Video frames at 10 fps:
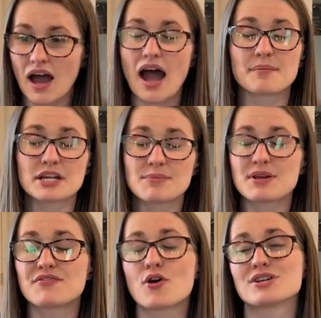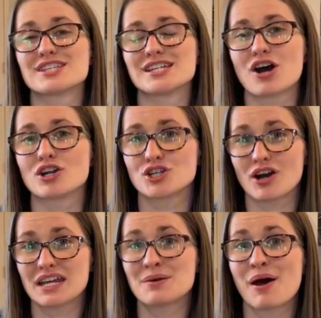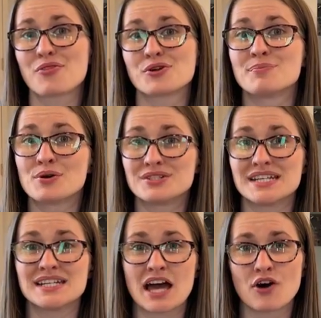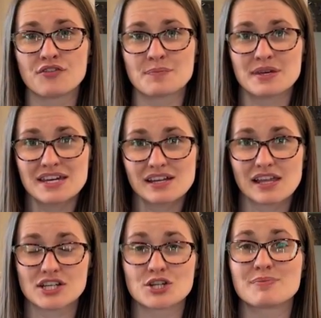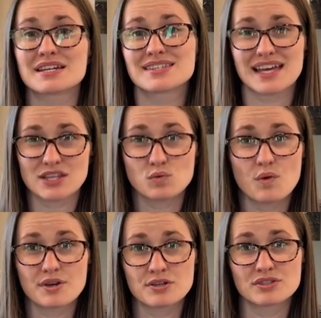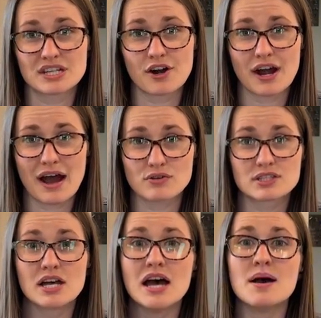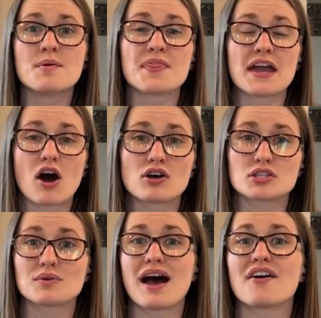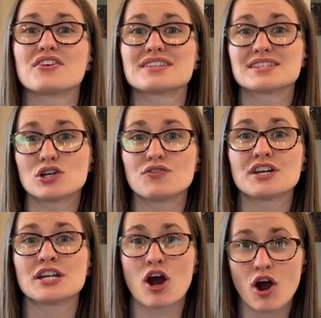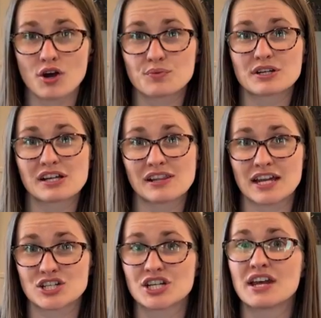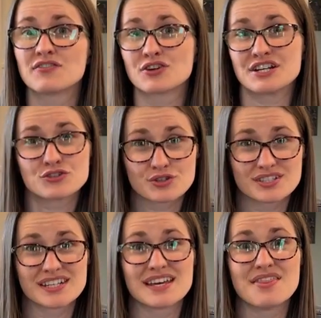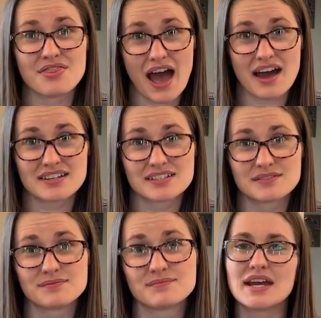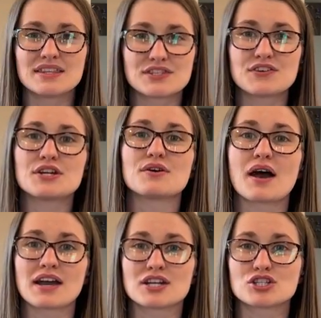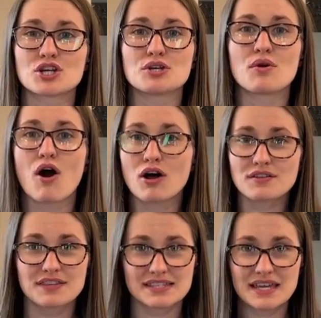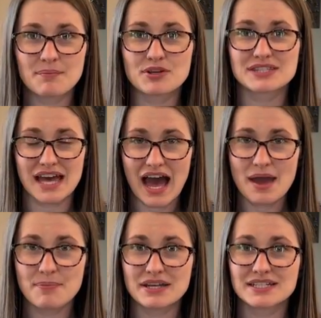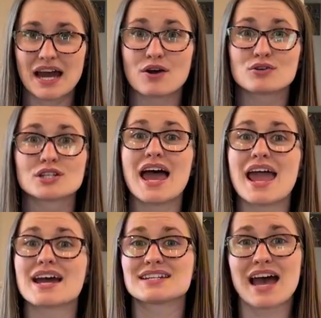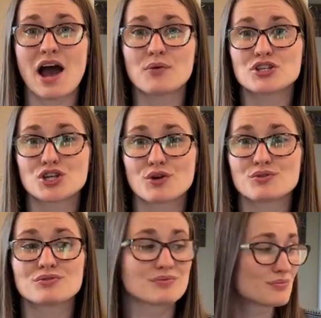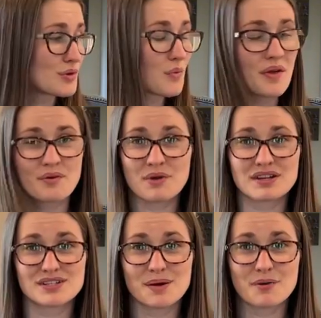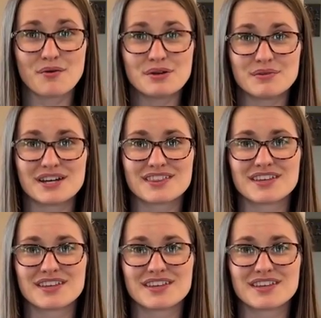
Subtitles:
I'm going to be focusing on talking about their Modin LVP collection because that's what we used in our house. But they also have Sylvan hardwood collection if you're interested in that. In this video, I'm going to show you all of the samples that I picked out and how we chose the one that we ended up going with.